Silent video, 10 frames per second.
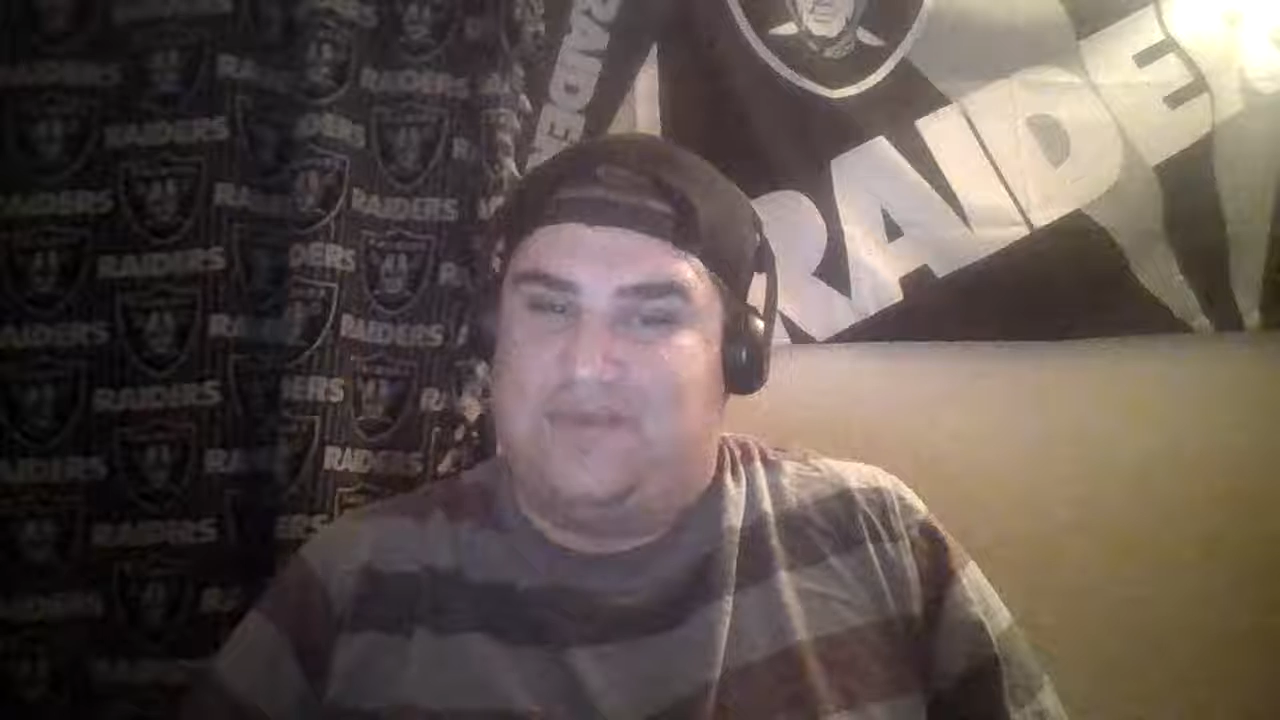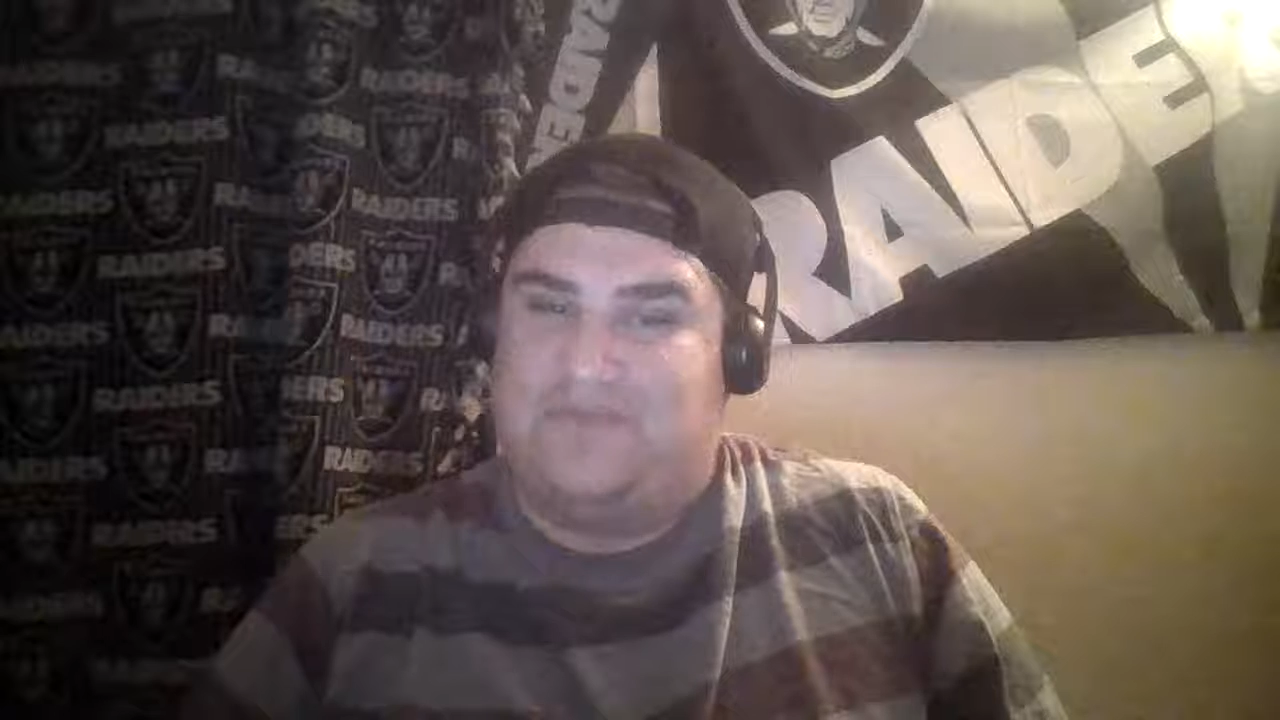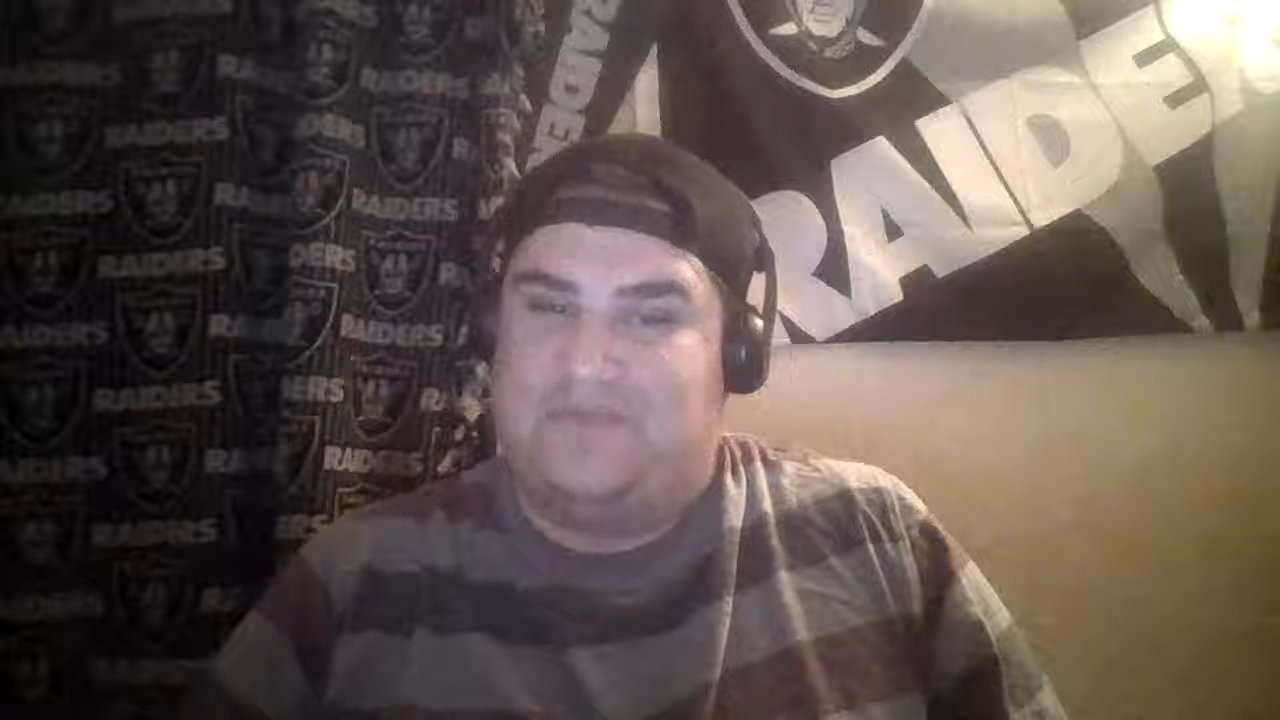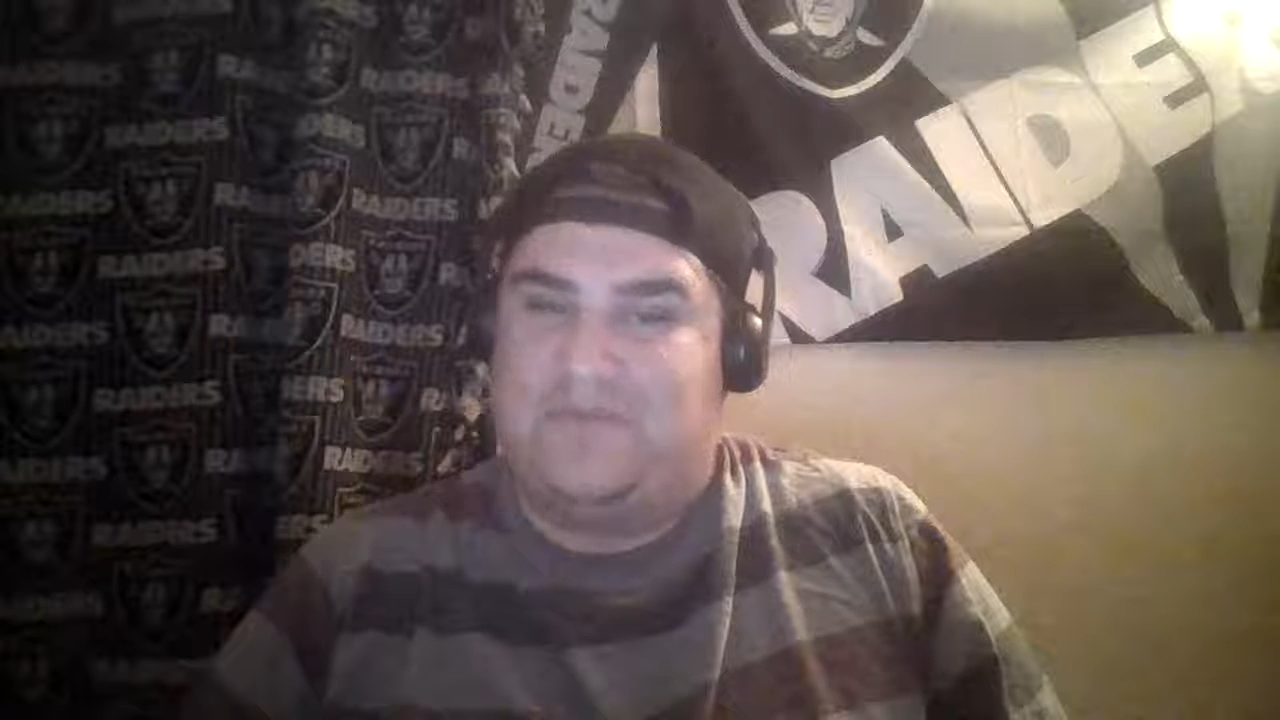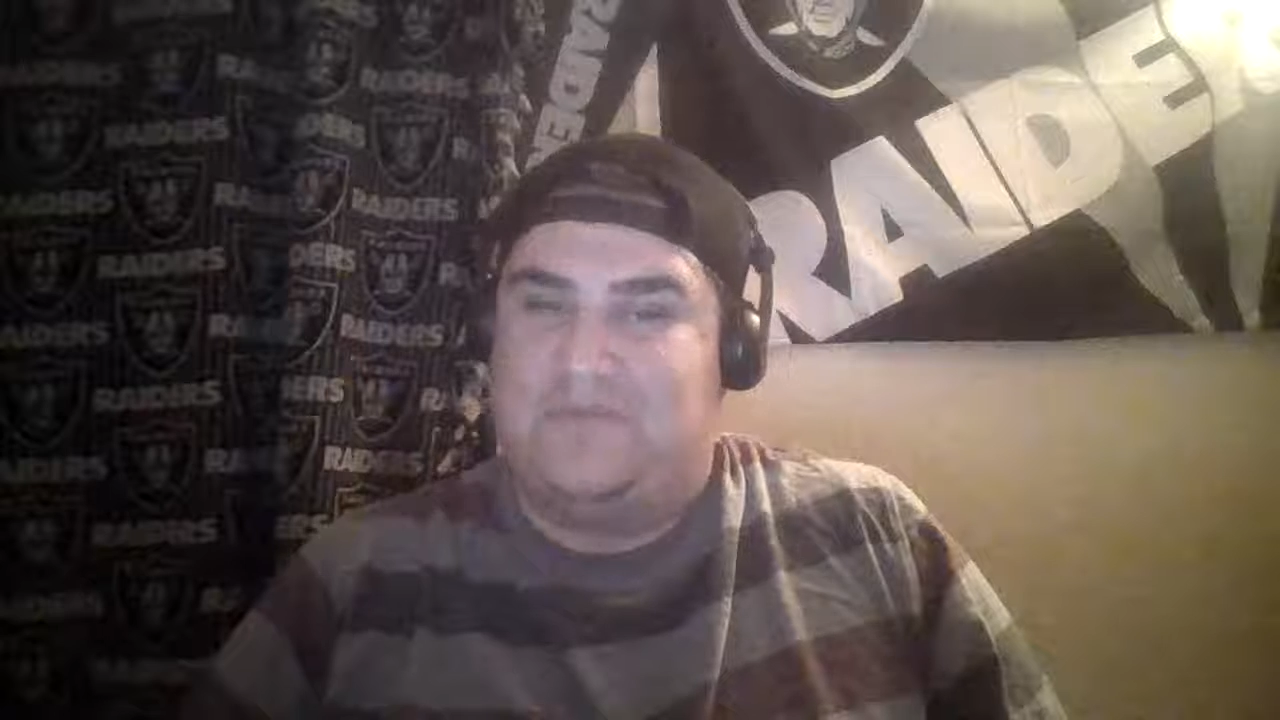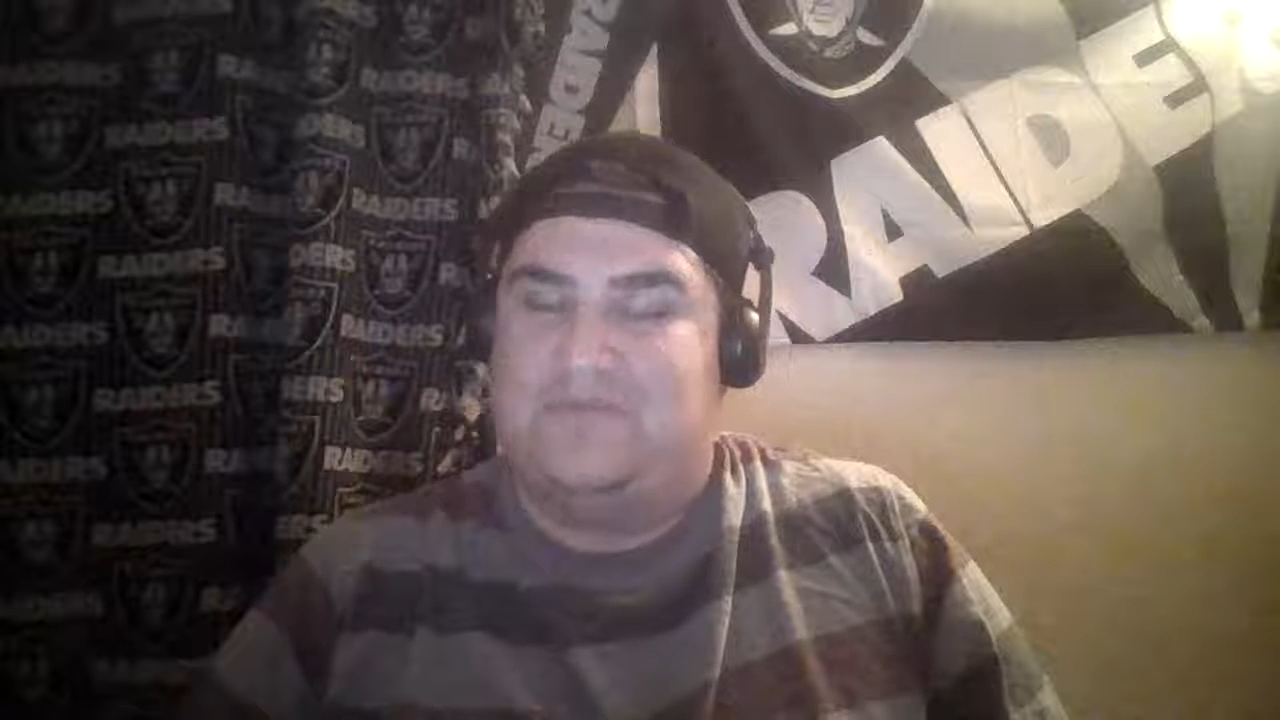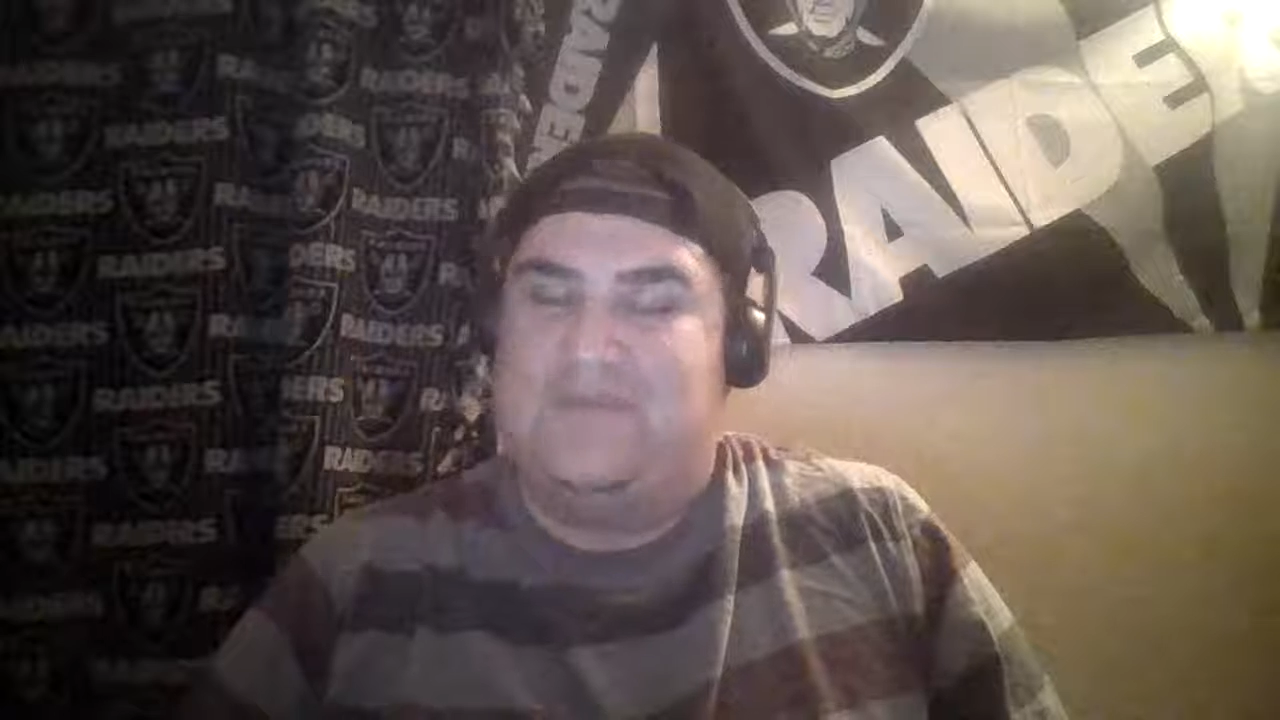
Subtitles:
from him